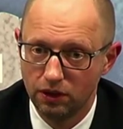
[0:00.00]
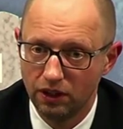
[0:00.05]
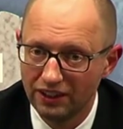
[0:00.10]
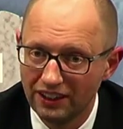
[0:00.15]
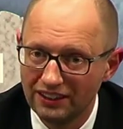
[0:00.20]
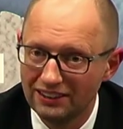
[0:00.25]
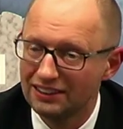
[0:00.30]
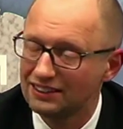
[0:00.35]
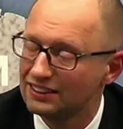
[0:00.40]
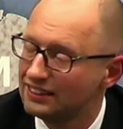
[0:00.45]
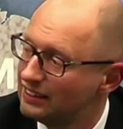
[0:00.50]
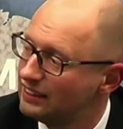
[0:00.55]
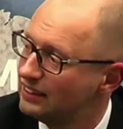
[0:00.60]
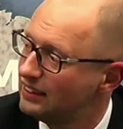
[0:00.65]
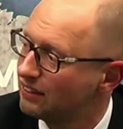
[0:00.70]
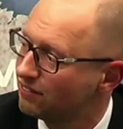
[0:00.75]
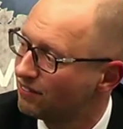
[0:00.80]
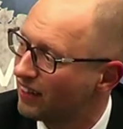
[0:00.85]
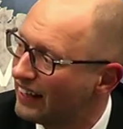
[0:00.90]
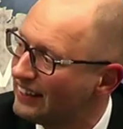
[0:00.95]
And this is
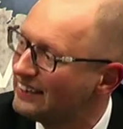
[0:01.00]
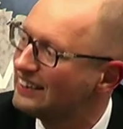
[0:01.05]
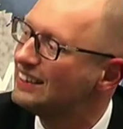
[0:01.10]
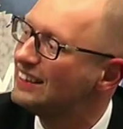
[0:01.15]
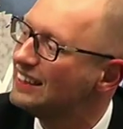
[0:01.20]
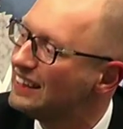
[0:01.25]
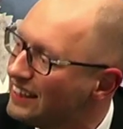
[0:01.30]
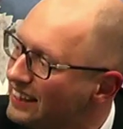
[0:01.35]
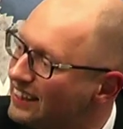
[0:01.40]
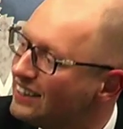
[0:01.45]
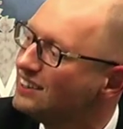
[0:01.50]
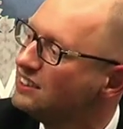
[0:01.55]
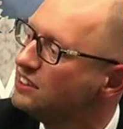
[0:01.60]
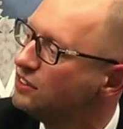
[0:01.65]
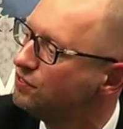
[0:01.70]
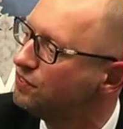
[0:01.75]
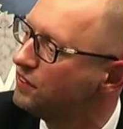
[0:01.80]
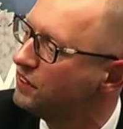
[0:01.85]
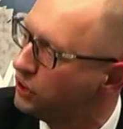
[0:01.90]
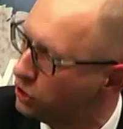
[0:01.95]
the right legal
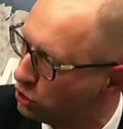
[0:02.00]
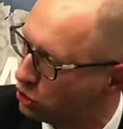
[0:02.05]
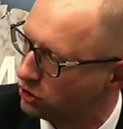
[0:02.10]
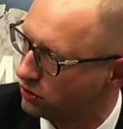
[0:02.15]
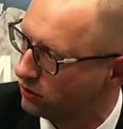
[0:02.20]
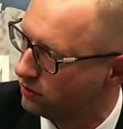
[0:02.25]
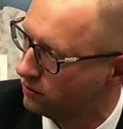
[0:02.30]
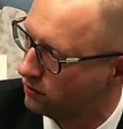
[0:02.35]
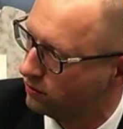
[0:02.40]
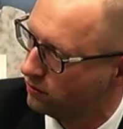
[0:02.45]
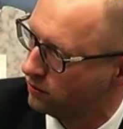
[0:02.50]
definition.